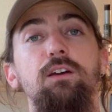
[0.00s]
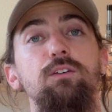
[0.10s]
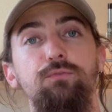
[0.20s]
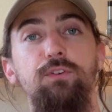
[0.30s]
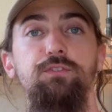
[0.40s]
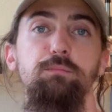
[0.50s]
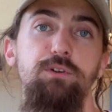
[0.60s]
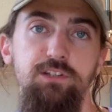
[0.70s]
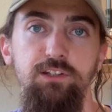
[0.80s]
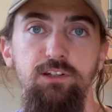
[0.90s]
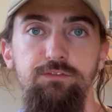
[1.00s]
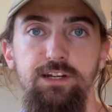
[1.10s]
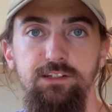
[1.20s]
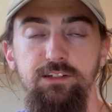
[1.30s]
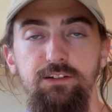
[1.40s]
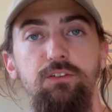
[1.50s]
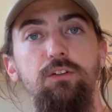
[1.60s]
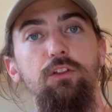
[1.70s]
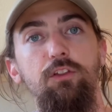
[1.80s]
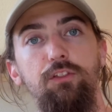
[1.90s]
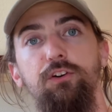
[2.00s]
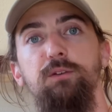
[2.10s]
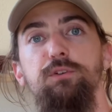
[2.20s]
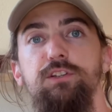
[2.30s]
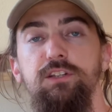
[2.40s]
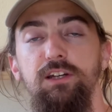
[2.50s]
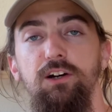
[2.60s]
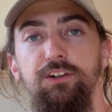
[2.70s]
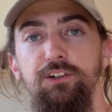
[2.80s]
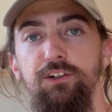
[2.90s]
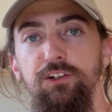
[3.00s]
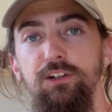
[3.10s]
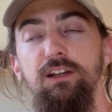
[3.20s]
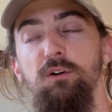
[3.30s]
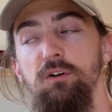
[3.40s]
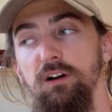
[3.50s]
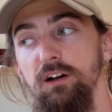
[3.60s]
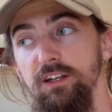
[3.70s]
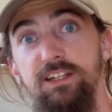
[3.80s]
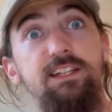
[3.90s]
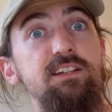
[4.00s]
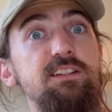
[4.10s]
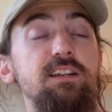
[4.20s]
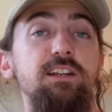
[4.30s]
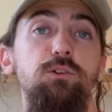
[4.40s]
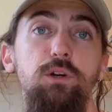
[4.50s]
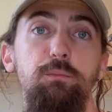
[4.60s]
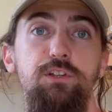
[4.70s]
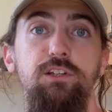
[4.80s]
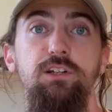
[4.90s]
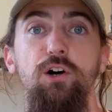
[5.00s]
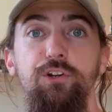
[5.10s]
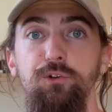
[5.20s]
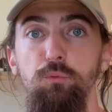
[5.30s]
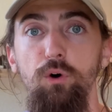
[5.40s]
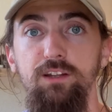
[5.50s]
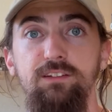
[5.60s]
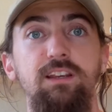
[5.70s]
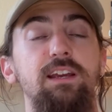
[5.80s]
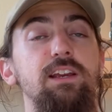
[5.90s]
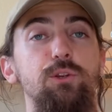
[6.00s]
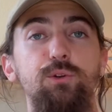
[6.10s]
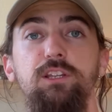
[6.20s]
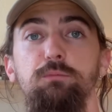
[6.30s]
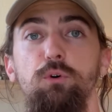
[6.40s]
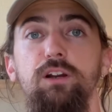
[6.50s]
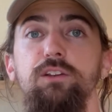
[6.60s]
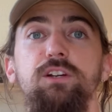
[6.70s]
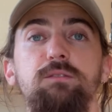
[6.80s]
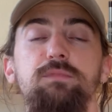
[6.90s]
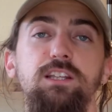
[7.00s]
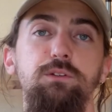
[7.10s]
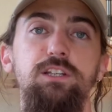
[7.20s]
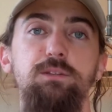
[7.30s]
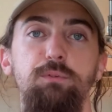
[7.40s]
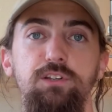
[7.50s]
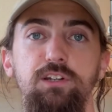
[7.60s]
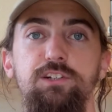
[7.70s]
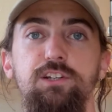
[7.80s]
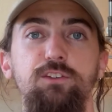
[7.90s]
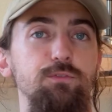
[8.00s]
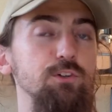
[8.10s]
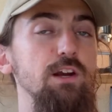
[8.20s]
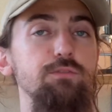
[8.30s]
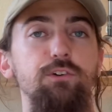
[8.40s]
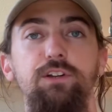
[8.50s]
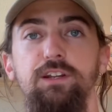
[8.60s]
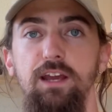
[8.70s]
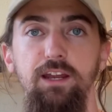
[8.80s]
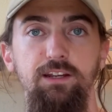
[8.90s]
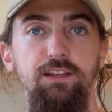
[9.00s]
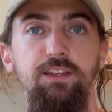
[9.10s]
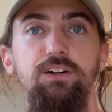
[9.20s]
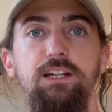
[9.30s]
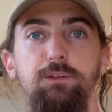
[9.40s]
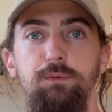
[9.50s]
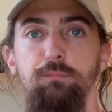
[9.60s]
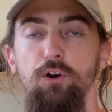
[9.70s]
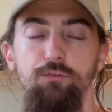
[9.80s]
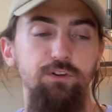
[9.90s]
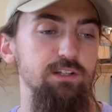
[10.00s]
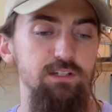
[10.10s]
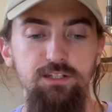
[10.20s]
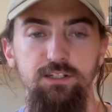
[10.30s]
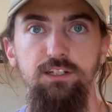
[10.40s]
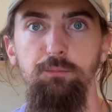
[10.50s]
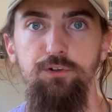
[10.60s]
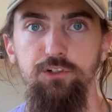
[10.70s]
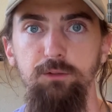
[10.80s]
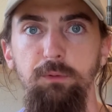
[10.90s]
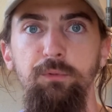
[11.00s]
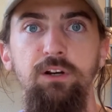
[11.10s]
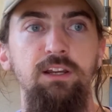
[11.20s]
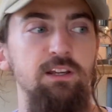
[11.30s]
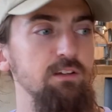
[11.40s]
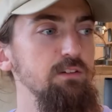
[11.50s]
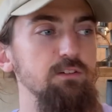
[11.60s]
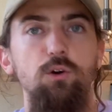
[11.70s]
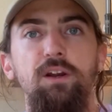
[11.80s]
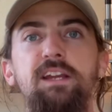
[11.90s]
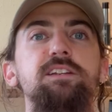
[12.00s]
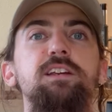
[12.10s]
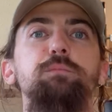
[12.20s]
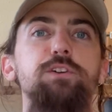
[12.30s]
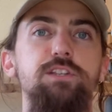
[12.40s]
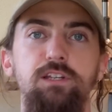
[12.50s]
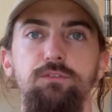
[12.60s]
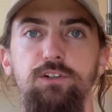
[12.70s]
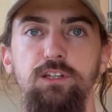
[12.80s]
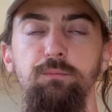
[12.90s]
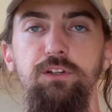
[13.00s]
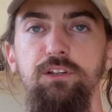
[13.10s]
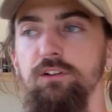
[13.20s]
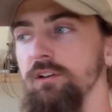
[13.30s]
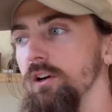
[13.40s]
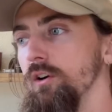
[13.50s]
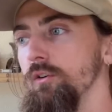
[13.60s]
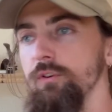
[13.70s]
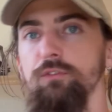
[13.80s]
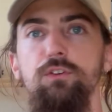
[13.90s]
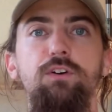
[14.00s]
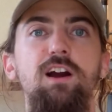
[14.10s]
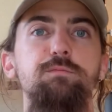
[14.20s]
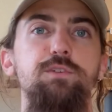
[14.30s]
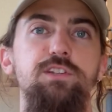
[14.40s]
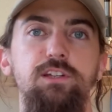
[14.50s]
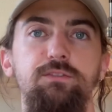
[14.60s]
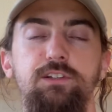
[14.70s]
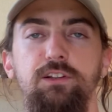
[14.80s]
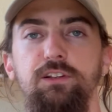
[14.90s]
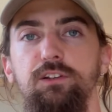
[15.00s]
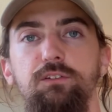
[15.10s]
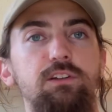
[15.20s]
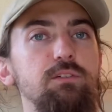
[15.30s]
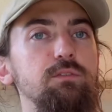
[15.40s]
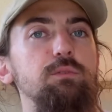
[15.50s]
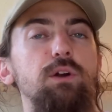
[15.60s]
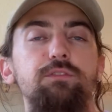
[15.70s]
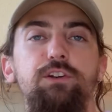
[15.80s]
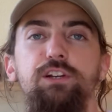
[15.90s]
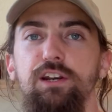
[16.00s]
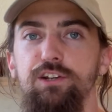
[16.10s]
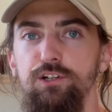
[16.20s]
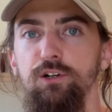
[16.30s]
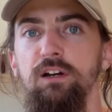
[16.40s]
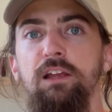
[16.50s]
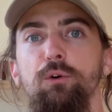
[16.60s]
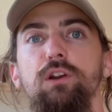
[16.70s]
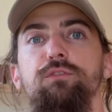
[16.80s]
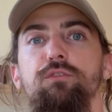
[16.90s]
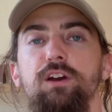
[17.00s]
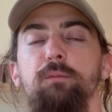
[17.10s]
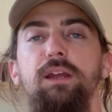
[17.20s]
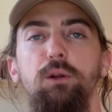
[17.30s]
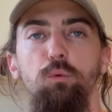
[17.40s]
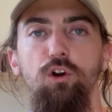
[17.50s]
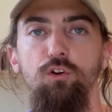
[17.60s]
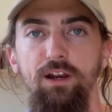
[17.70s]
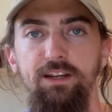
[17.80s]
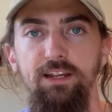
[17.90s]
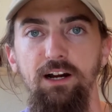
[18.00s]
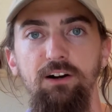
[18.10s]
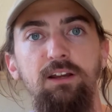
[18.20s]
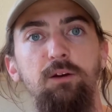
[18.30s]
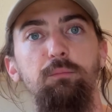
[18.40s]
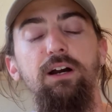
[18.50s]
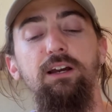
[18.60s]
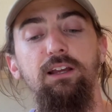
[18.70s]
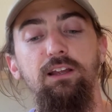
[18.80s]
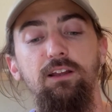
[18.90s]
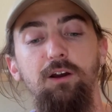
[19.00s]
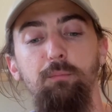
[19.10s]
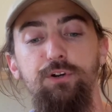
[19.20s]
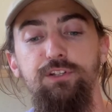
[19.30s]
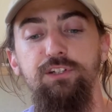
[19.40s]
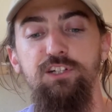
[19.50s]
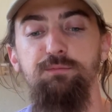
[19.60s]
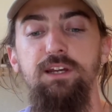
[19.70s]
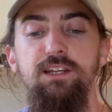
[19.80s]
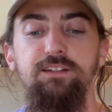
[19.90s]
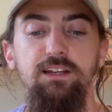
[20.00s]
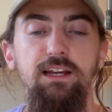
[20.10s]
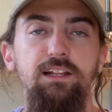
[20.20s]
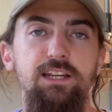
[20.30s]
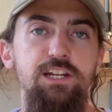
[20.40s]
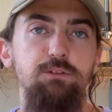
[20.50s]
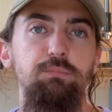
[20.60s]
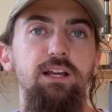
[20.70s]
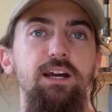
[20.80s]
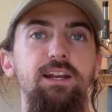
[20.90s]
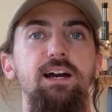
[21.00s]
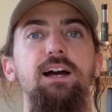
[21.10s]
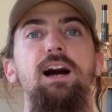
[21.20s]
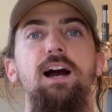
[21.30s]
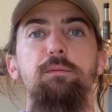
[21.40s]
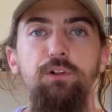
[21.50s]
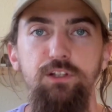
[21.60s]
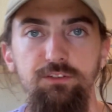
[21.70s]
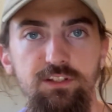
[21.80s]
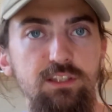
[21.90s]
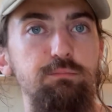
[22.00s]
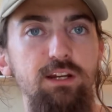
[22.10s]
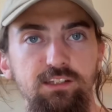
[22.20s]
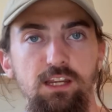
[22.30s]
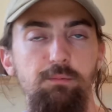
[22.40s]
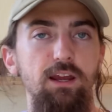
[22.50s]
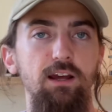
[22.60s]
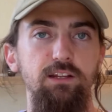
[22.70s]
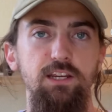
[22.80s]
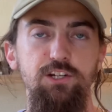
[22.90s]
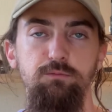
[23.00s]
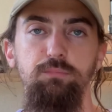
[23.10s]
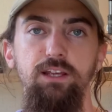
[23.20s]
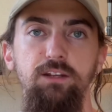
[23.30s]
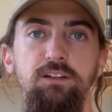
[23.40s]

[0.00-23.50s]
50% invested, 30% on your needs, and 20% on your wants. You get the point. You can mess with these percentages forever and a day. And they don't have to be perfect, easy numbers to remember. You can go 18% for something. You can go 55% for something. Whatever you got to do, whatever you've got to make work right now. But a percentage-based allocation plan, I believe, is the best type of allocation plan.